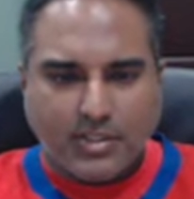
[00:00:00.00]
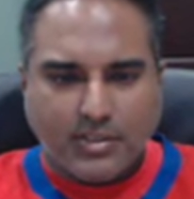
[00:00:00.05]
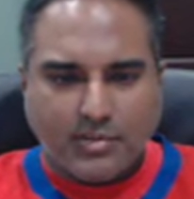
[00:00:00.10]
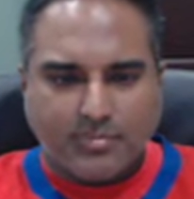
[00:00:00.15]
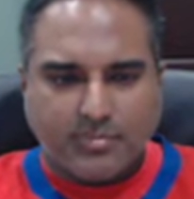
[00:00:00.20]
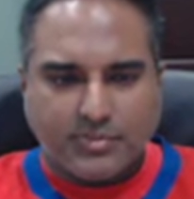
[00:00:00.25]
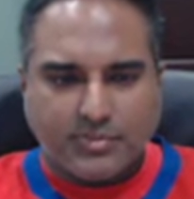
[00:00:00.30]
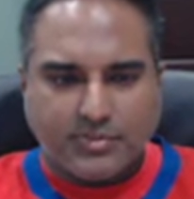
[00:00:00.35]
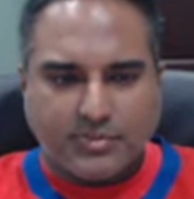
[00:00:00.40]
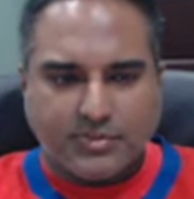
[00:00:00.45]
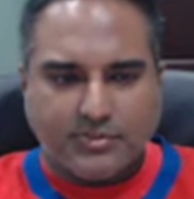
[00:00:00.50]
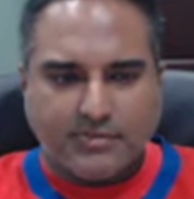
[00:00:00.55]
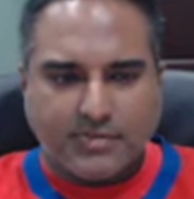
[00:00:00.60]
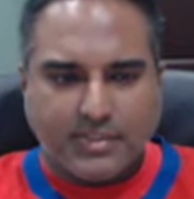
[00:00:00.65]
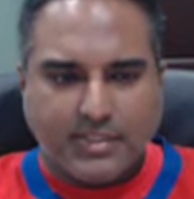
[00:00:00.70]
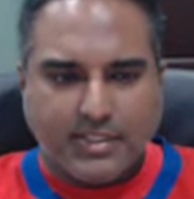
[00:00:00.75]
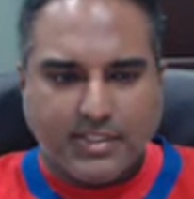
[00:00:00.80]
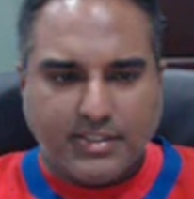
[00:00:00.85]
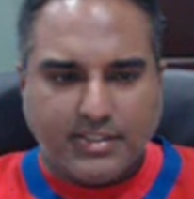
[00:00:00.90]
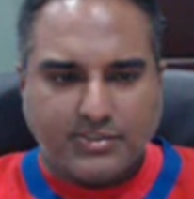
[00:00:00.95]
preserving
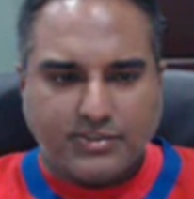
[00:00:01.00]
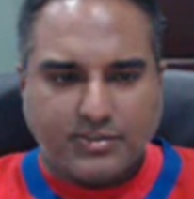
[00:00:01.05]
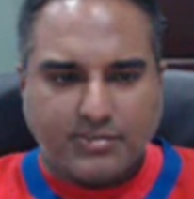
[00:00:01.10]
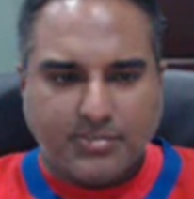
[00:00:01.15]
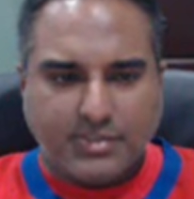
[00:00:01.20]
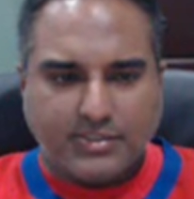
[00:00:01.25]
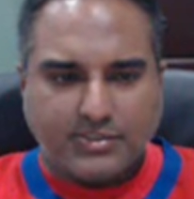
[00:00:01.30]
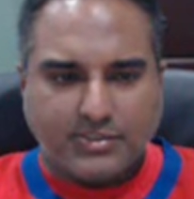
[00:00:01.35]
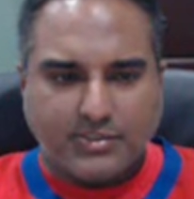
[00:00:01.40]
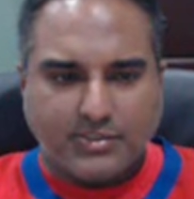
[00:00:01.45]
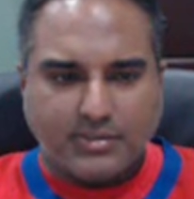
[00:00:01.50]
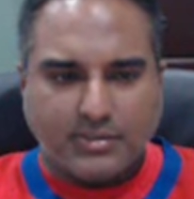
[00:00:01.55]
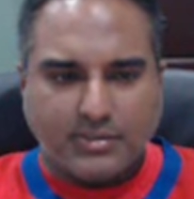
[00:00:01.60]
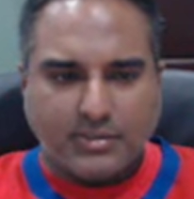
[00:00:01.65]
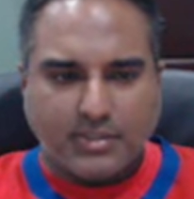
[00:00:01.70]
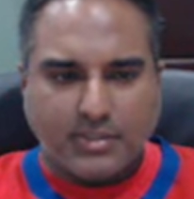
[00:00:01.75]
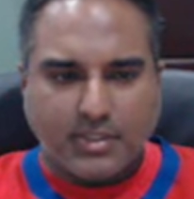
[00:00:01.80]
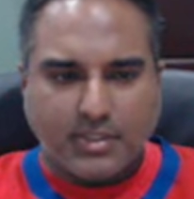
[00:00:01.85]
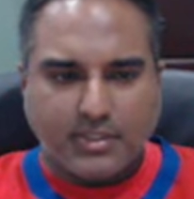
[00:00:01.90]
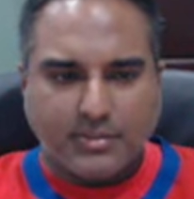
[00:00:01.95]
intramuscular
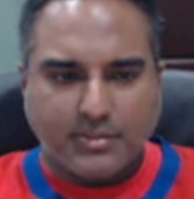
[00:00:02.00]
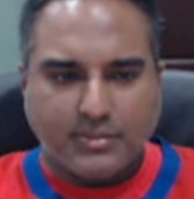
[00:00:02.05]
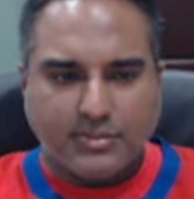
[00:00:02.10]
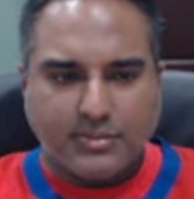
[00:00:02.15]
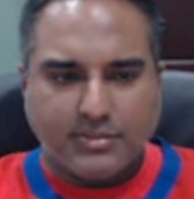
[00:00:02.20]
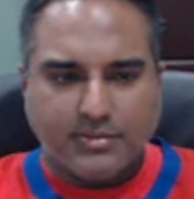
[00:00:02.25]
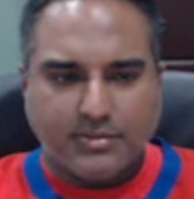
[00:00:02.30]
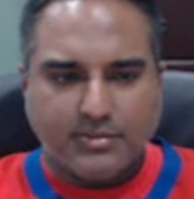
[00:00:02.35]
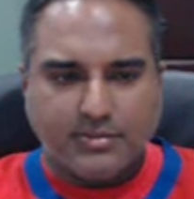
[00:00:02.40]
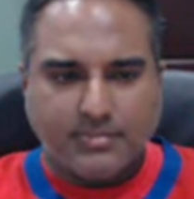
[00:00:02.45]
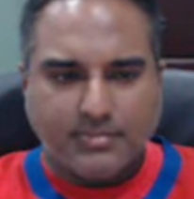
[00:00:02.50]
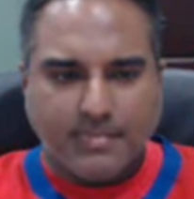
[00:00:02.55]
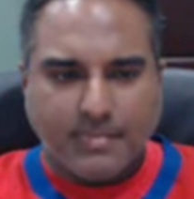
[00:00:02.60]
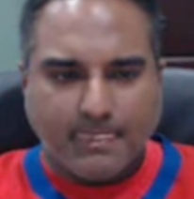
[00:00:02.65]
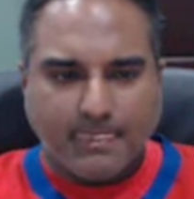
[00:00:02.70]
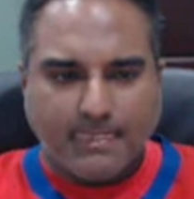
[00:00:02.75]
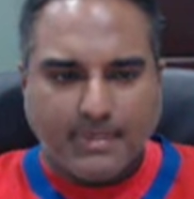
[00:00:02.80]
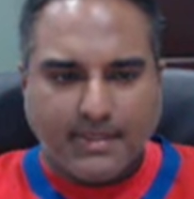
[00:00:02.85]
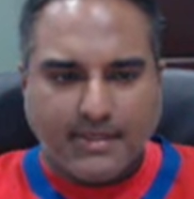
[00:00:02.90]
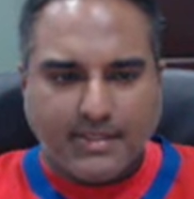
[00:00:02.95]
glycogen,
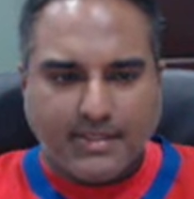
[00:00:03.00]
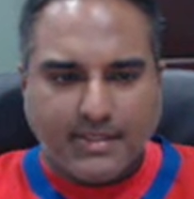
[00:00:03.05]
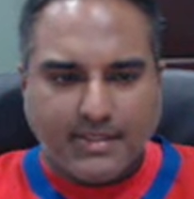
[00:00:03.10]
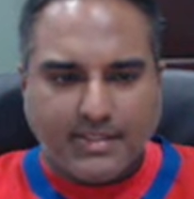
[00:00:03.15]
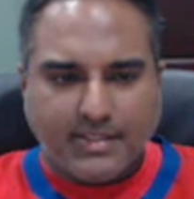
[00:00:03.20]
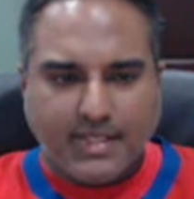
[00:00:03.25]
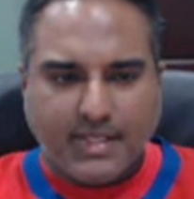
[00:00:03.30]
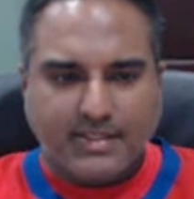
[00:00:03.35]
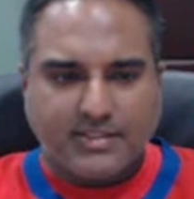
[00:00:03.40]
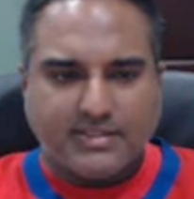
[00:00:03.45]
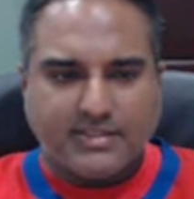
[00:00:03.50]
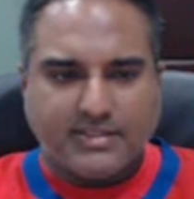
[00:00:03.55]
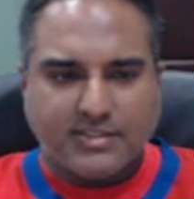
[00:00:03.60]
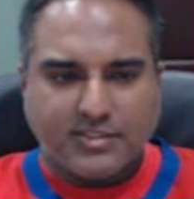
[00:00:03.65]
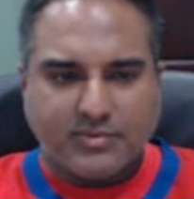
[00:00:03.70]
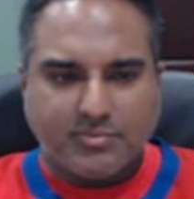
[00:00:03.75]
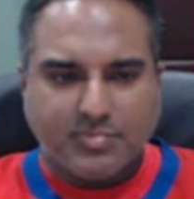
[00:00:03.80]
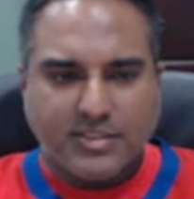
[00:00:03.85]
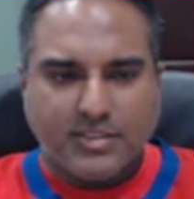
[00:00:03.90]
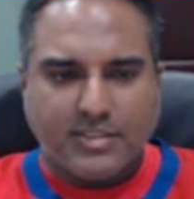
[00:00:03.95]
enhancing the
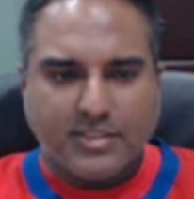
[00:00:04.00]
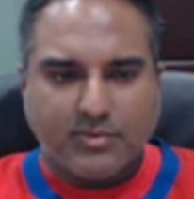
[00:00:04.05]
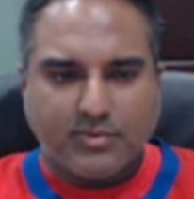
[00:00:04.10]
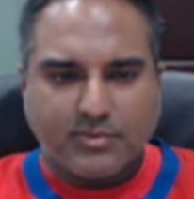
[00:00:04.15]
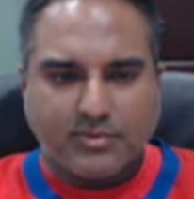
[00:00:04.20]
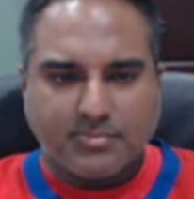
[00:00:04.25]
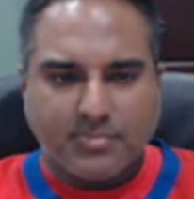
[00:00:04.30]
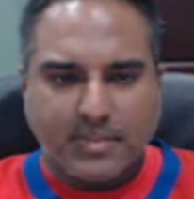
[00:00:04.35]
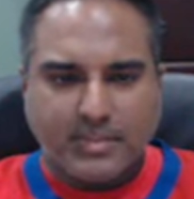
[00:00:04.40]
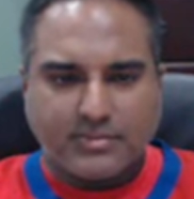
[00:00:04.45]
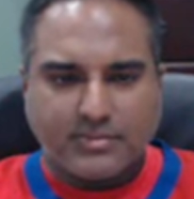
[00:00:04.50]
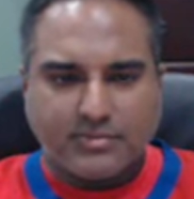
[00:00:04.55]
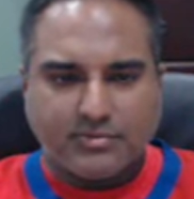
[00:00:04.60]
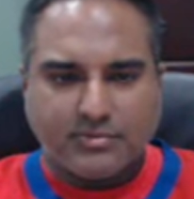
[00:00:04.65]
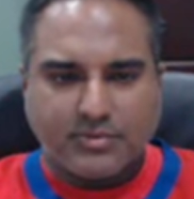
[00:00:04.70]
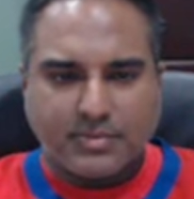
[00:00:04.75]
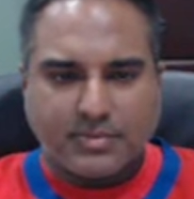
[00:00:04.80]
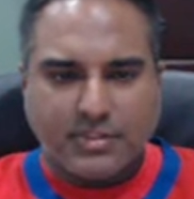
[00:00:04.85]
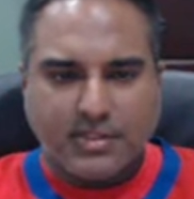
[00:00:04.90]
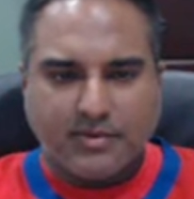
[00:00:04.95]
speed at which muscle
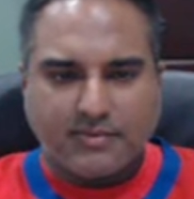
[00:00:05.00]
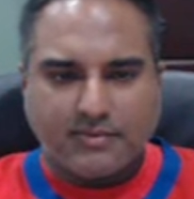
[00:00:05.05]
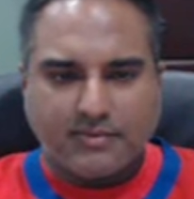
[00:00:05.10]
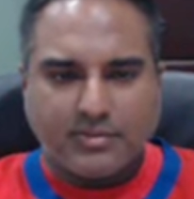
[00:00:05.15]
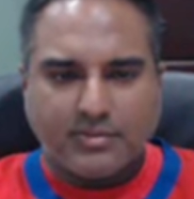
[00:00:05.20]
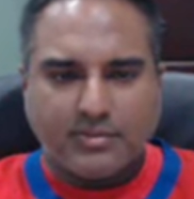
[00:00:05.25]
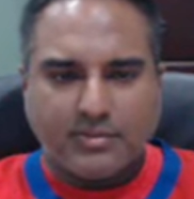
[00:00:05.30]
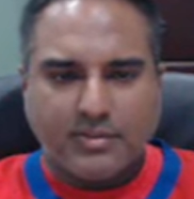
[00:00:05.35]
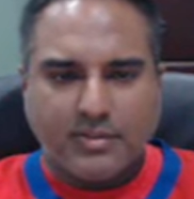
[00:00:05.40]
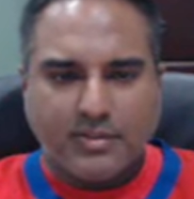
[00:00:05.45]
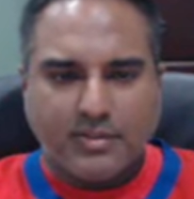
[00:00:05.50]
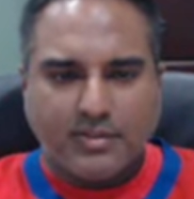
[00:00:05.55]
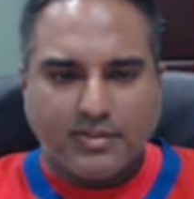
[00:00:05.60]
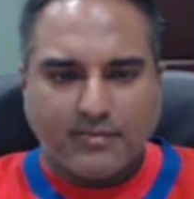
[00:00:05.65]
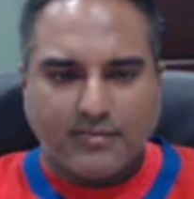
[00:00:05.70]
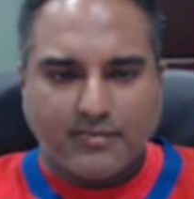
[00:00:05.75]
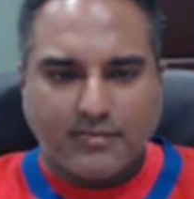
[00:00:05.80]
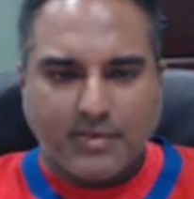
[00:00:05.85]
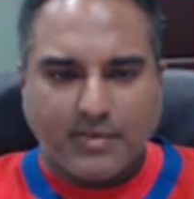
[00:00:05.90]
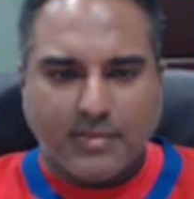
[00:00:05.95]
recover
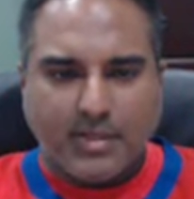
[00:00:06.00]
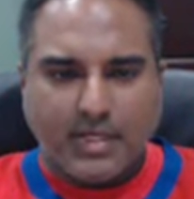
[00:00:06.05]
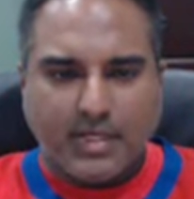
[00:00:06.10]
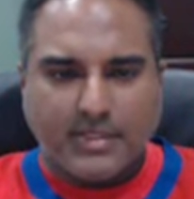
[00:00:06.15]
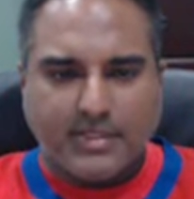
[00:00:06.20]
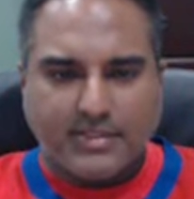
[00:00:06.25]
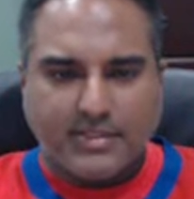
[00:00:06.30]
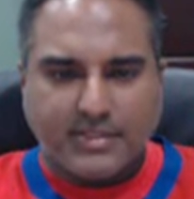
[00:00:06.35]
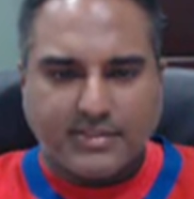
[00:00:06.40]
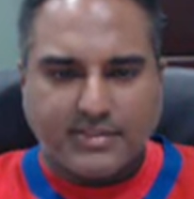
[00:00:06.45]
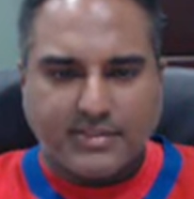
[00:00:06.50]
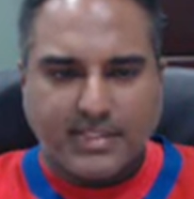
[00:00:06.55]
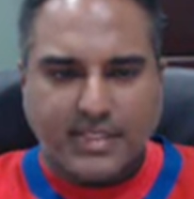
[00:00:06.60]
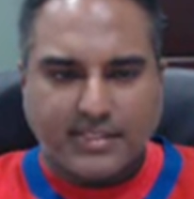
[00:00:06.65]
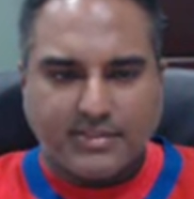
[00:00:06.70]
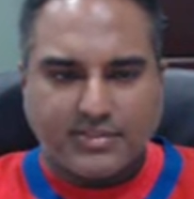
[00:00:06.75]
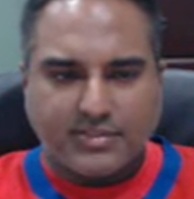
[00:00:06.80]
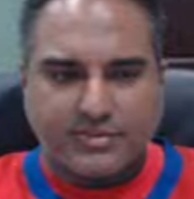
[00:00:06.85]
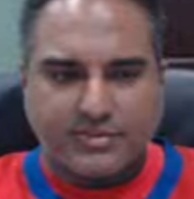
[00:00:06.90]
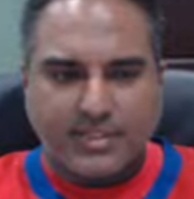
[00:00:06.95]
from high intensity
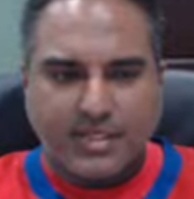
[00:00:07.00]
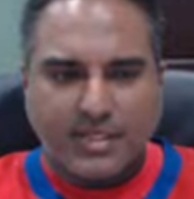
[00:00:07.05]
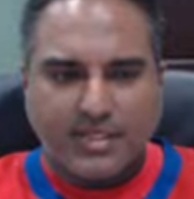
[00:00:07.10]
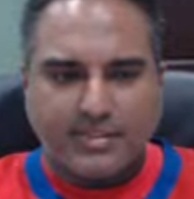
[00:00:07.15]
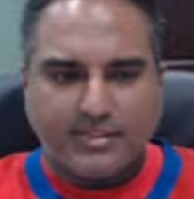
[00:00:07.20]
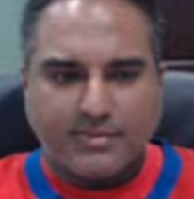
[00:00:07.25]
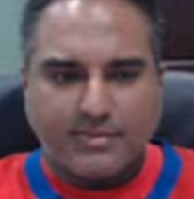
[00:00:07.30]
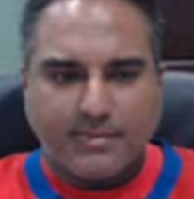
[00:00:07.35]
exercise.